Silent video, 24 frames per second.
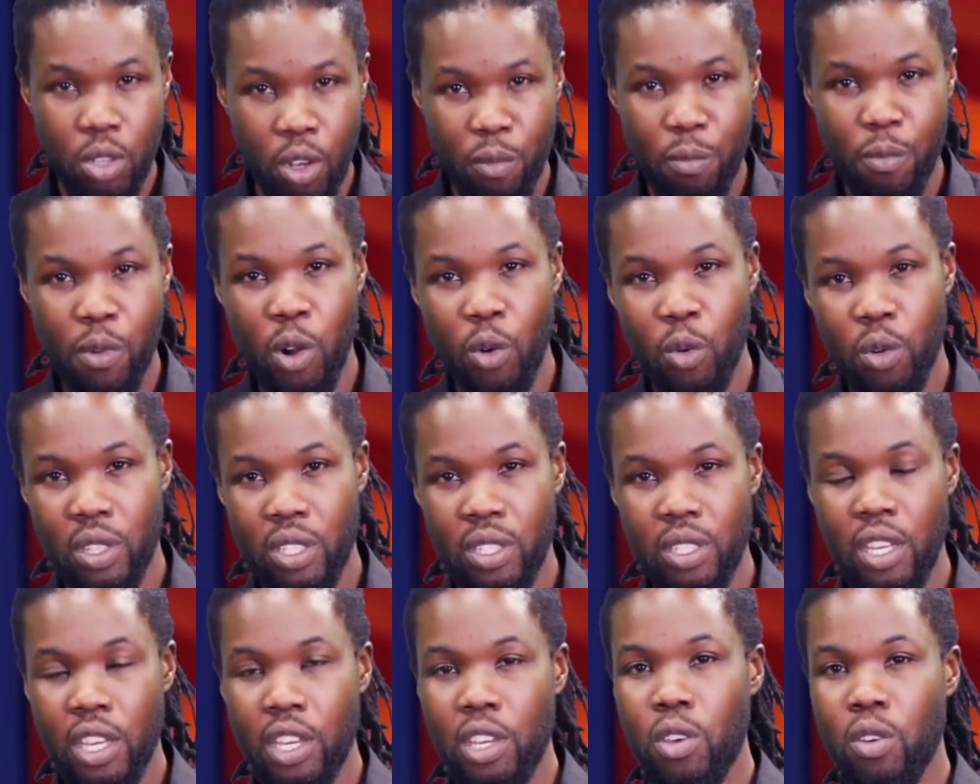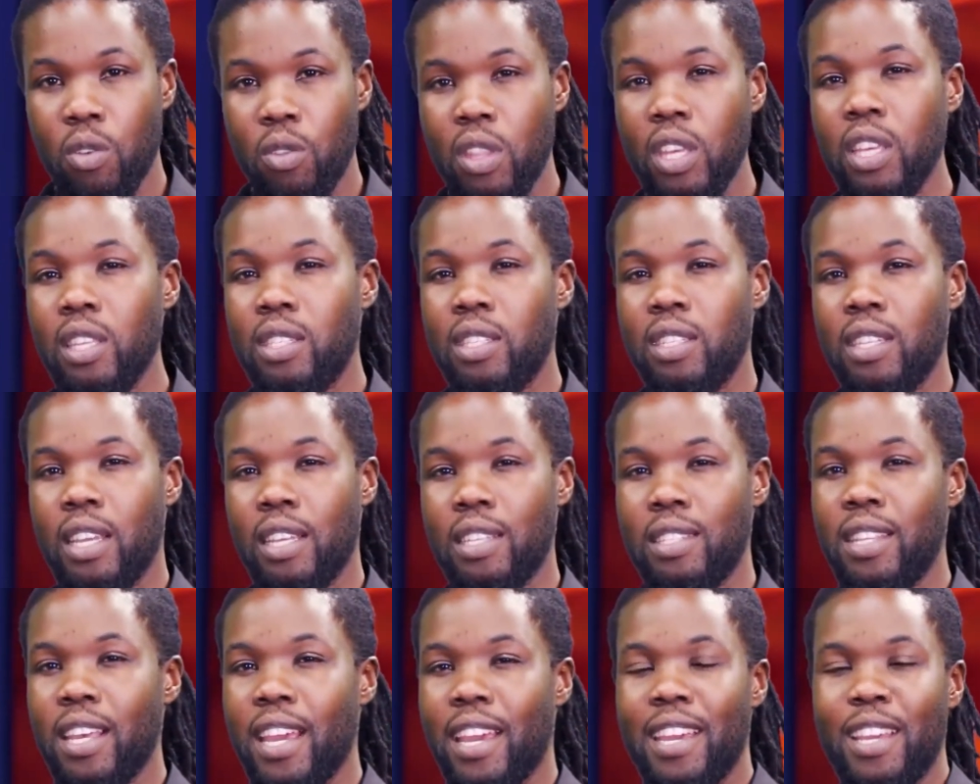talk more with CQ. This
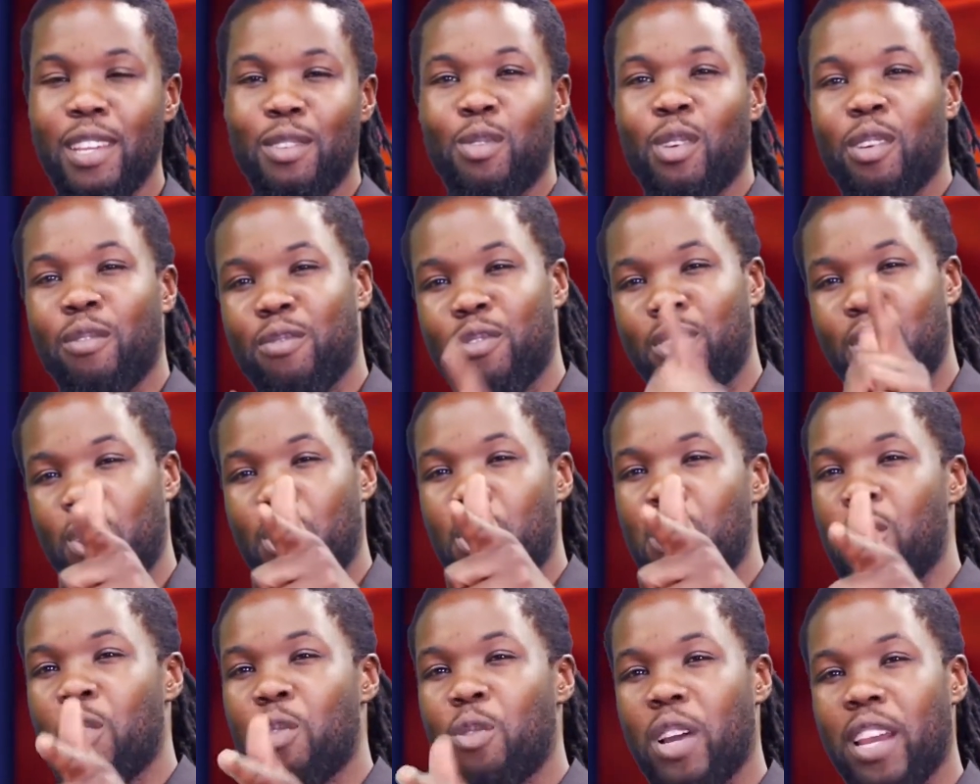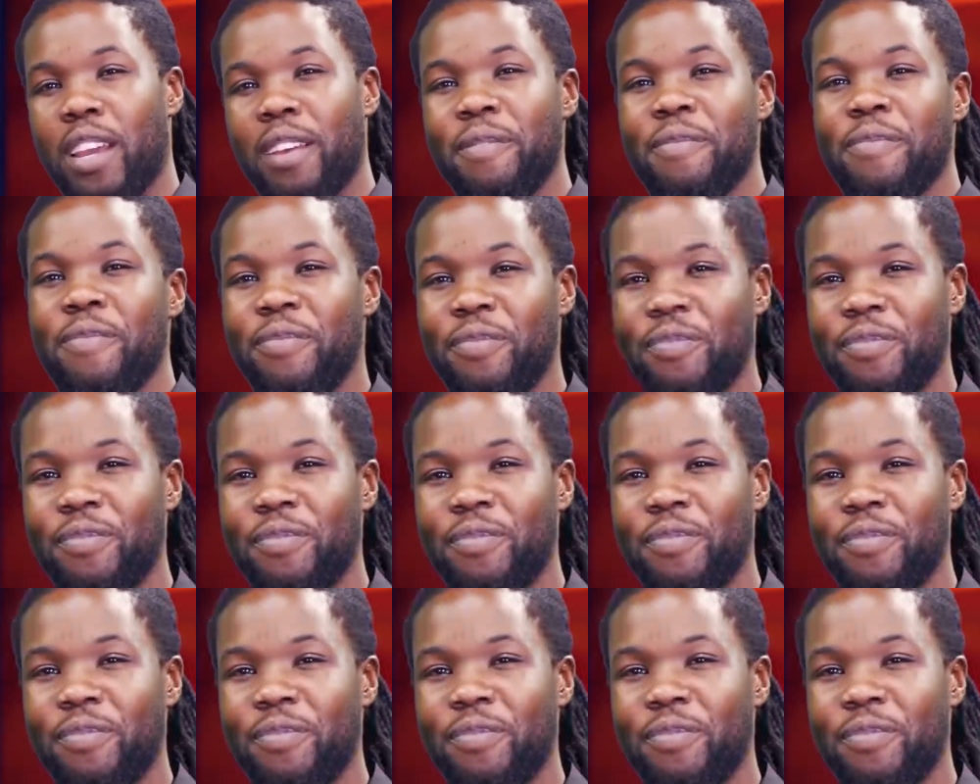is the Heat Wave. Don't go away.